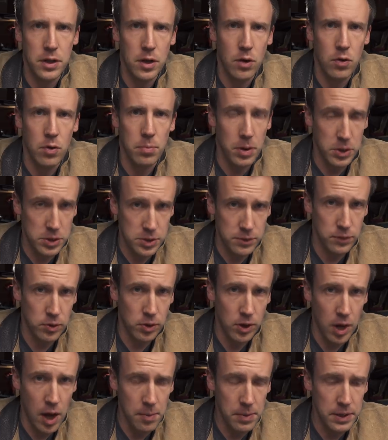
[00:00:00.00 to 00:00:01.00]
video, a bunch of
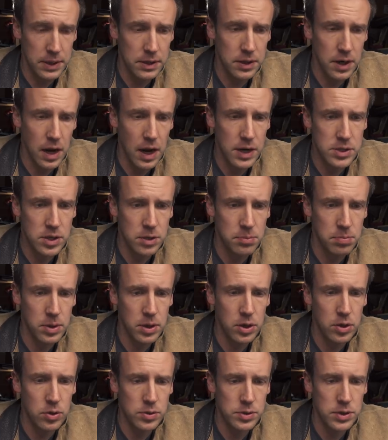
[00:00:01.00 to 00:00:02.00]
you commented that I should
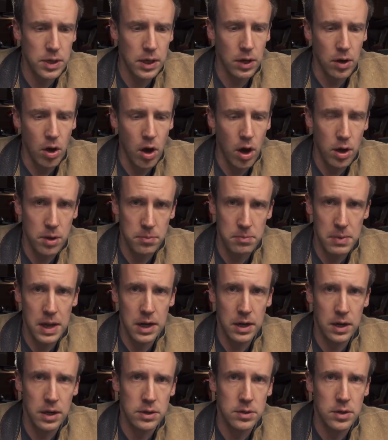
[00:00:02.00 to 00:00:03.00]
be using
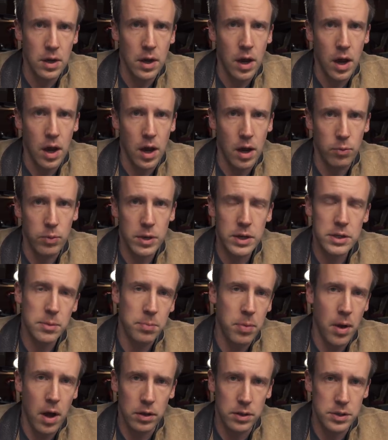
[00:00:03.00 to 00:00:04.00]
automated uh,
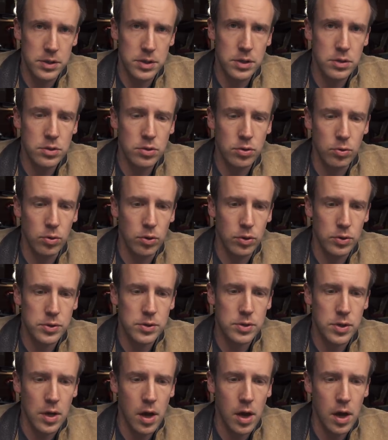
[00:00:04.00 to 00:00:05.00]
retopology
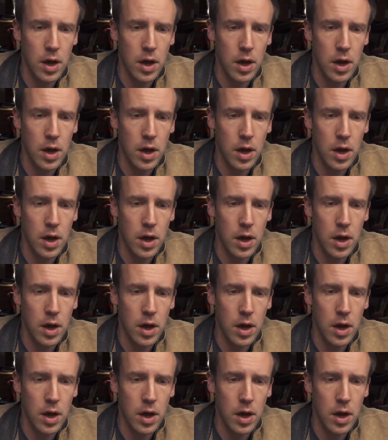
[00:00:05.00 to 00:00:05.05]
tools